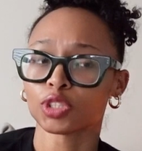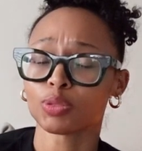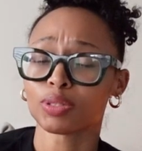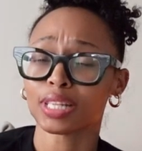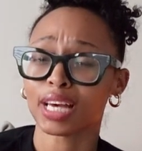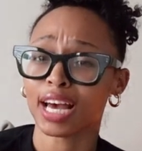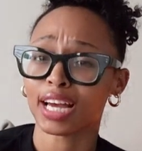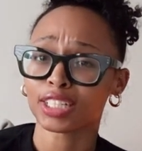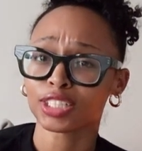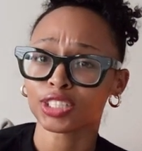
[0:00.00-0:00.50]
was
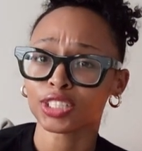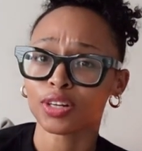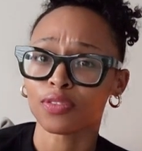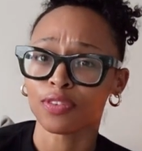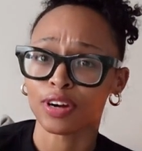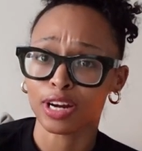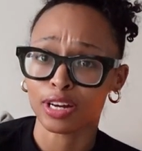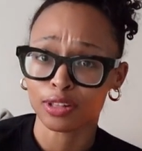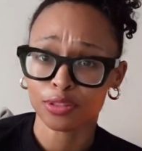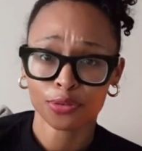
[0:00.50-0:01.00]
actually
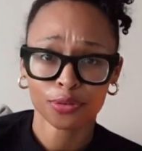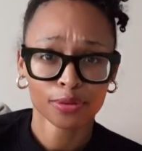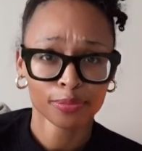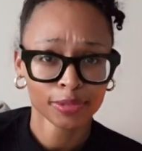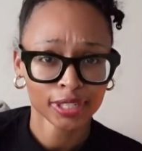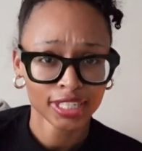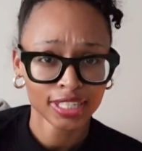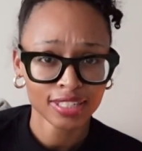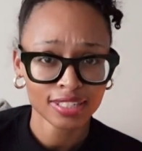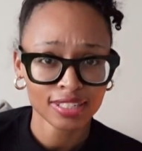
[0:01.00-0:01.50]
around 3
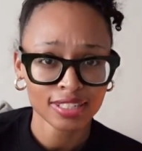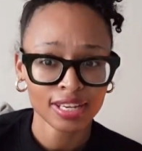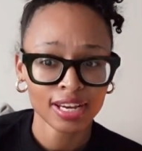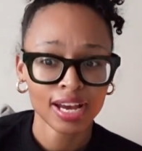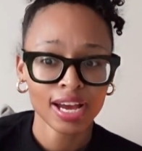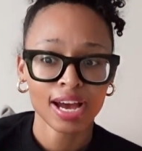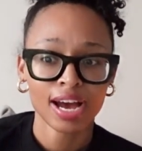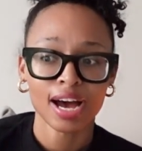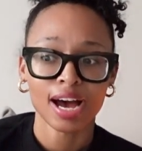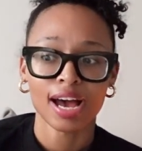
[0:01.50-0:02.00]
months,
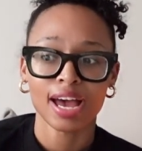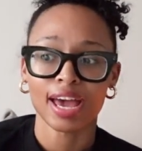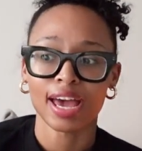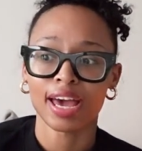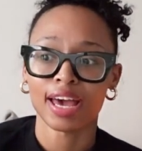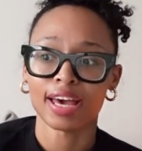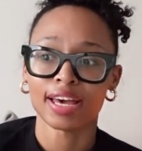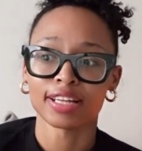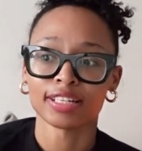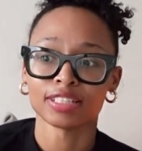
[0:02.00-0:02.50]

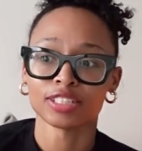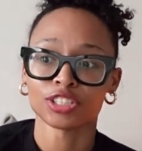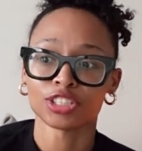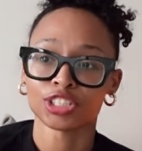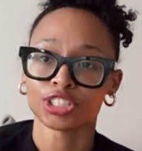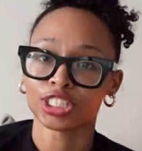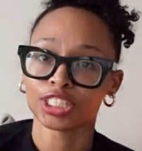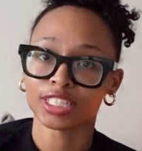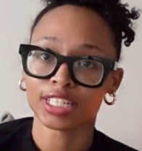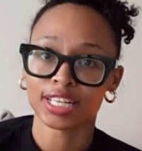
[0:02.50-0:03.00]
and
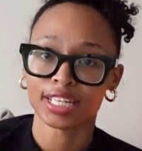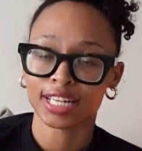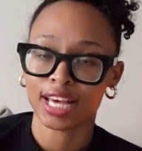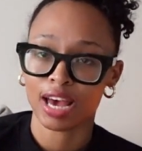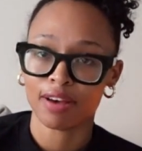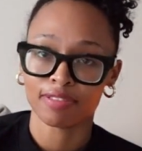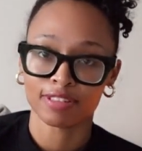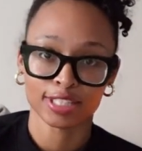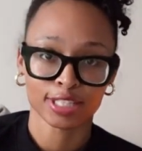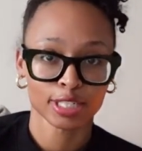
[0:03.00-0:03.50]
she didn't
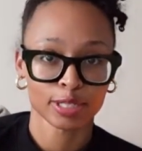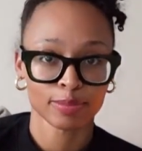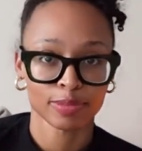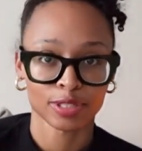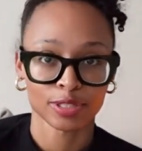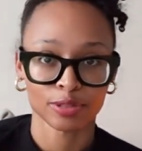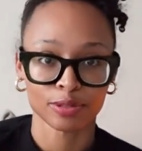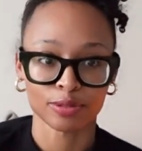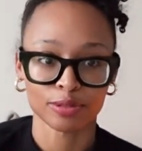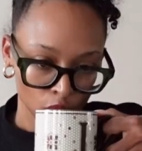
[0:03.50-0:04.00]
have a sleep
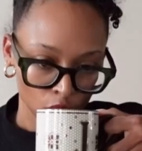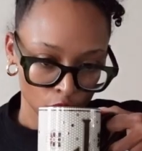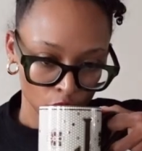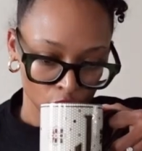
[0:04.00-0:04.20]
suit.